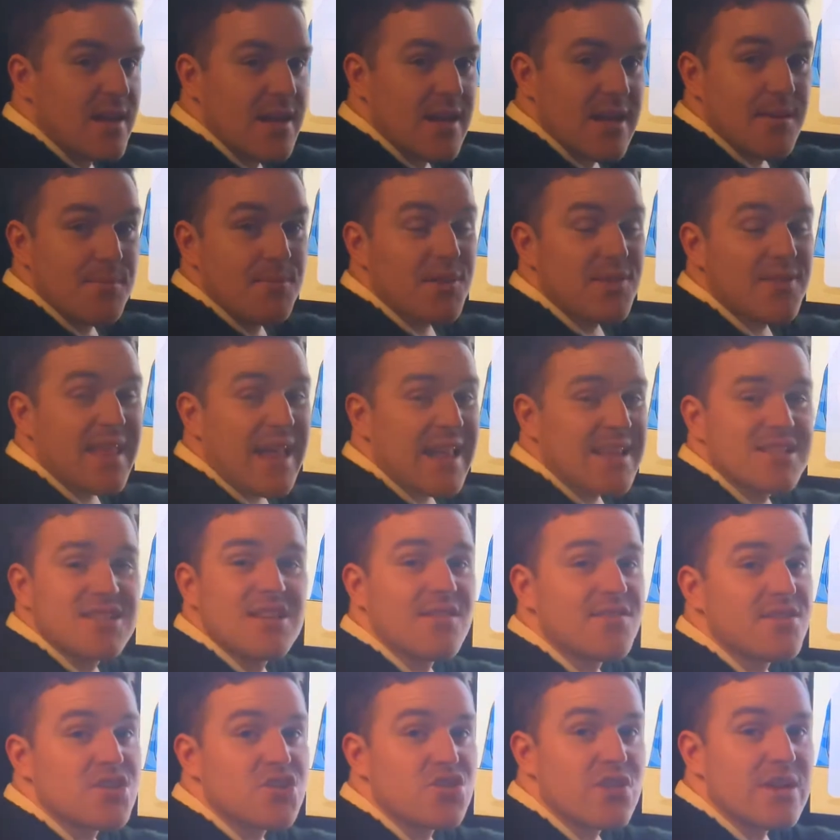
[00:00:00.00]
But that's not the
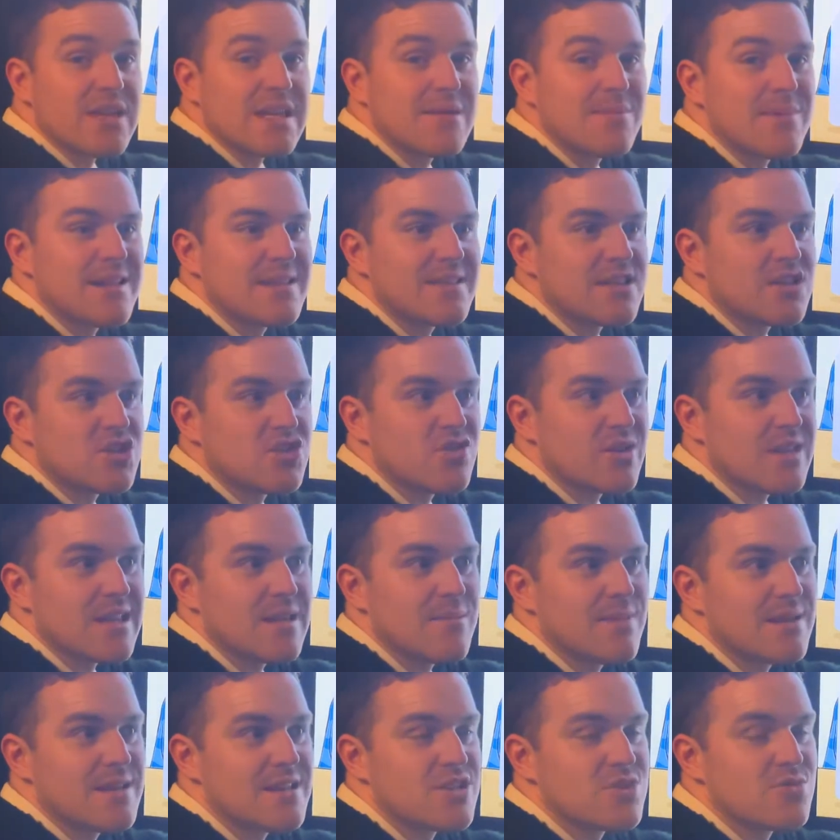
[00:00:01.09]
tricky bit. The tricky bit
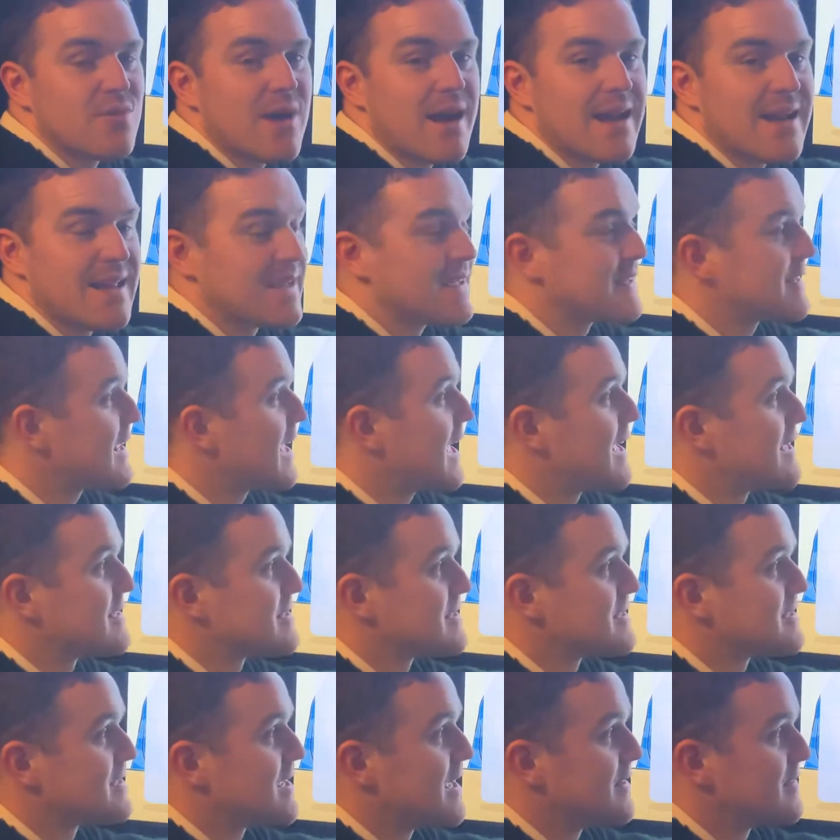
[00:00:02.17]
is writing it as a
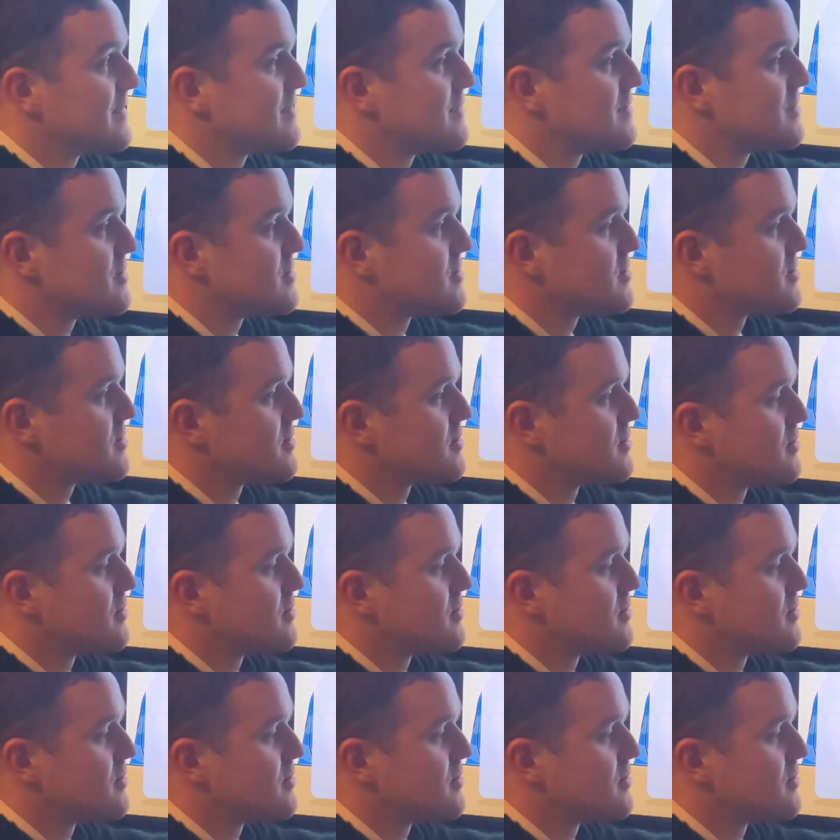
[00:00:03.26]
sentence.